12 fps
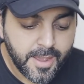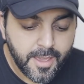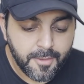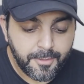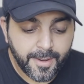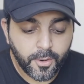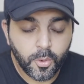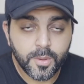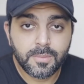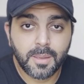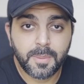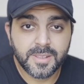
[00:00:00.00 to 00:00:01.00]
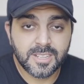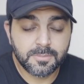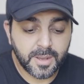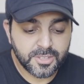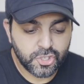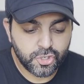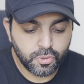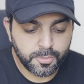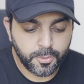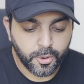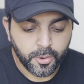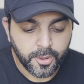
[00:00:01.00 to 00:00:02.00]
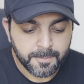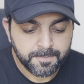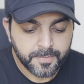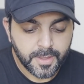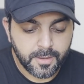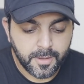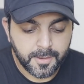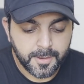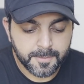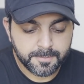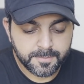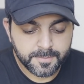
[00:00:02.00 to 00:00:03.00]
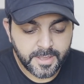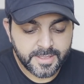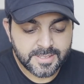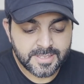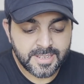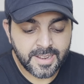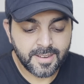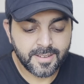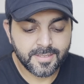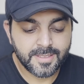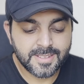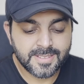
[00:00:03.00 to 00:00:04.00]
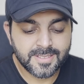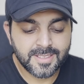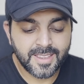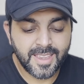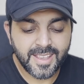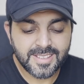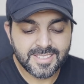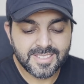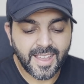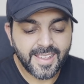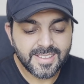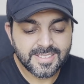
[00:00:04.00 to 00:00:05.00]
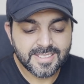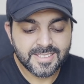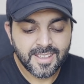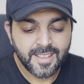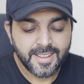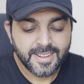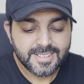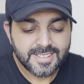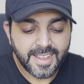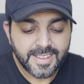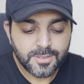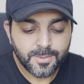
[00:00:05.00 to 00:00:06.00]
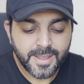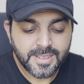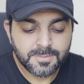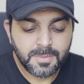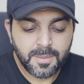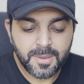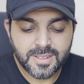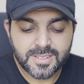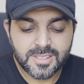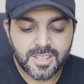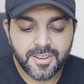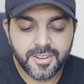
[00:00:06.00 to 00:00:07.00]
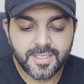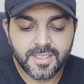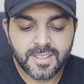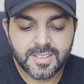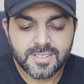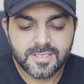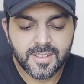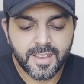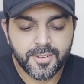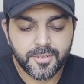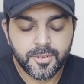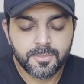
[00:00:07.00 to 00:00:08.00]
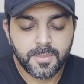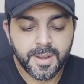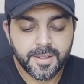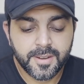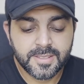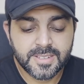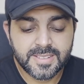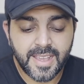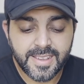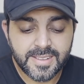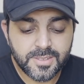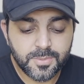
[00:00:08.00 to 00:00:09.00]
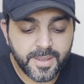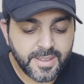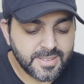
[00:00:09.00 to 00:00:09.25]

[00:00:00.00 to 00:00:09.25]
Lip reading: If I go with my Pixel Buds 2 Pro, it's still the case size wise, maybe it's thinner than this, I don't know, but the size wise